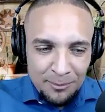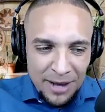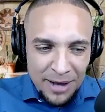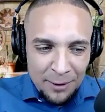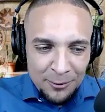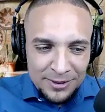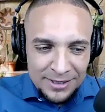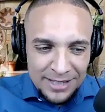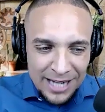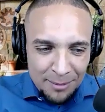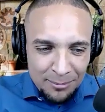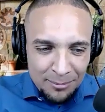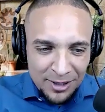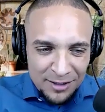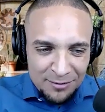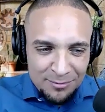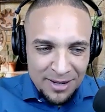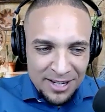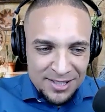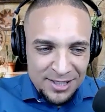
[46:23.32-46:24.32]
not
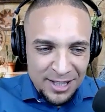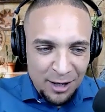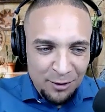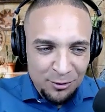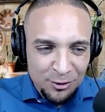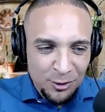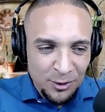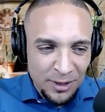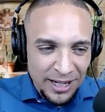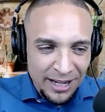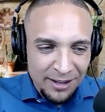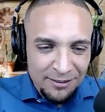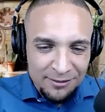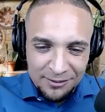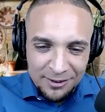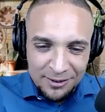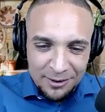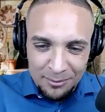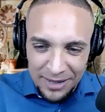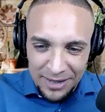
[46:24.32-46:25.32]
believe myself. So I have
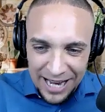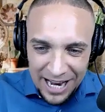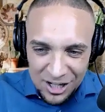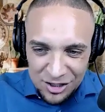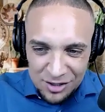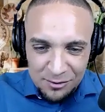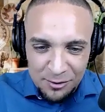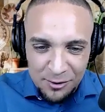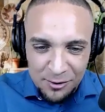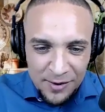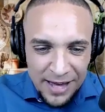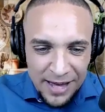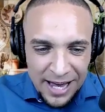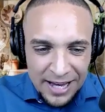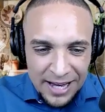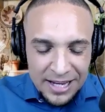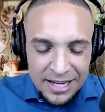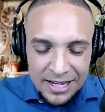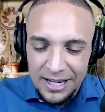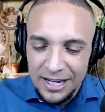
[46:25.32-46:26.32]
compassion for
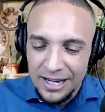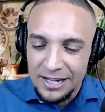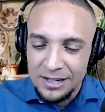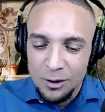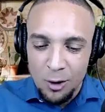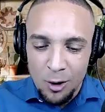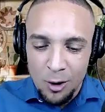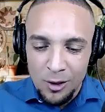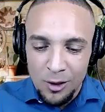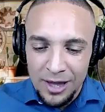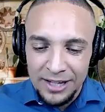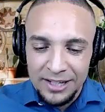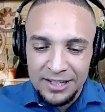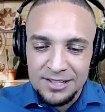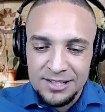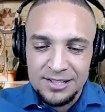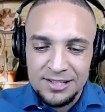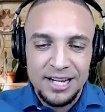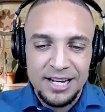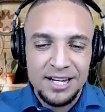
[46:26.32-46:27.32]
that. And all I can
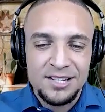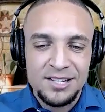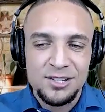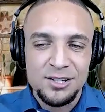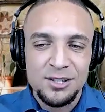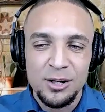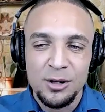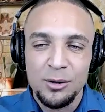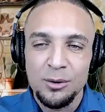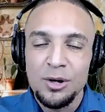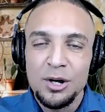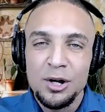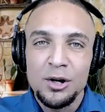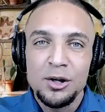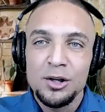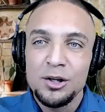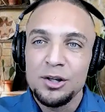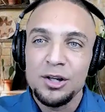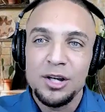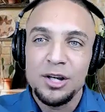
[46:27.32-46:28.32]
say is,
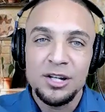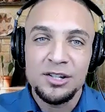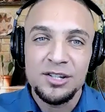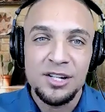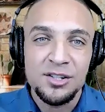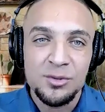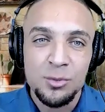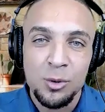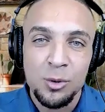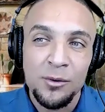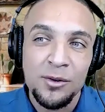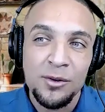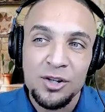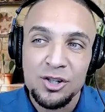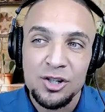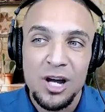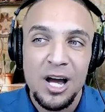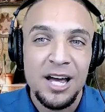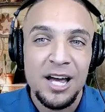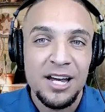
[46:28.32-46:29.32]
it's worth a
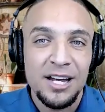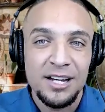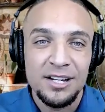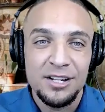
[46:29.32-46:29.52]
shot.